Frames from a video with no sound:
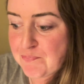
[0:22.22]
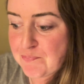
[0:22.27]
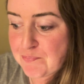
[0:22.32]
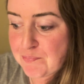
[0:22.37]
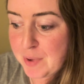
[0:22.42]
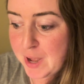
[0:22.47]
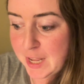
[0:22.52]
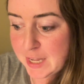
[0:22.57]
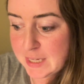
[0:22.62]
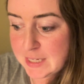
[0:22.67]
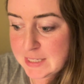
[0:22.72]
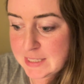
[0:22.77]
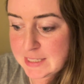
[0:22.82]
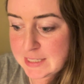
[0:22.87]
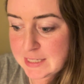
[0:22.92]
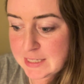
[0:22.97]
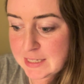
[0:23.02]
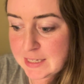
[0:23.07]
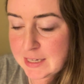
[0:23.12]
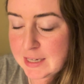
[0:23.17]
but
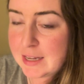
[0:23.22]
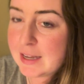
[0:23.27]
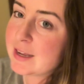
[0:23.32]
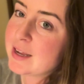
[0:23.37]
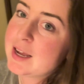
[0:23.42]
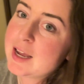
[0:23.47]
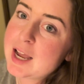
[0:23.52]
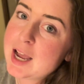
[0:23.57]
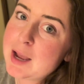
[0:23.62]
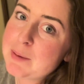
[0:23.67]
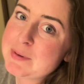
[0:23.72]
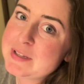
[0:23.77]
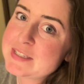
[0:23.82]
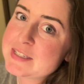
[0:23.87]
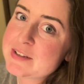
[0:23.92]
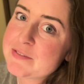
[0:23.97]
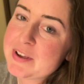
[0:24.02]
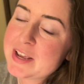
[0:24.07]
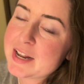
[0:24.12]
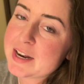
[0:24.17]
I'm in
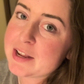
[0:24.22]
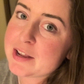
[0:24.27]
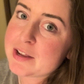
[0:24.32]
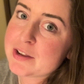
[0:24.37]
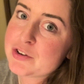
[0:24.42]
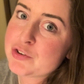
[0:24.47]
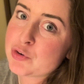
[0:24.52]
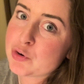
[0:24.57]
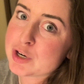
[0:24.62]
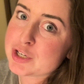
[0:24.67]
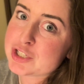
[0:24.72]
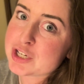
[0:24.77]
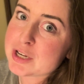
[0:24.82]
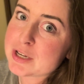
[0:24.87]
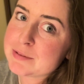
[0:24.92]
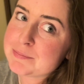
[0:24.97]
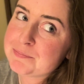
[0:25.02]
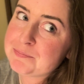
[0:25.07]
Savannah, Georgia.